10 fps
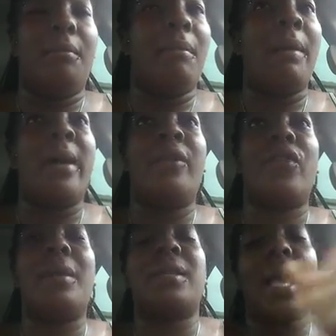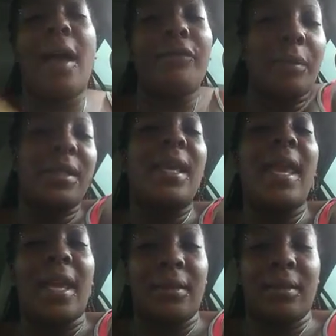My mind frame is I have to
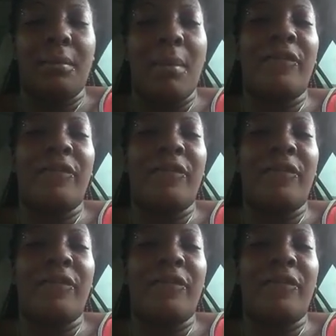protect my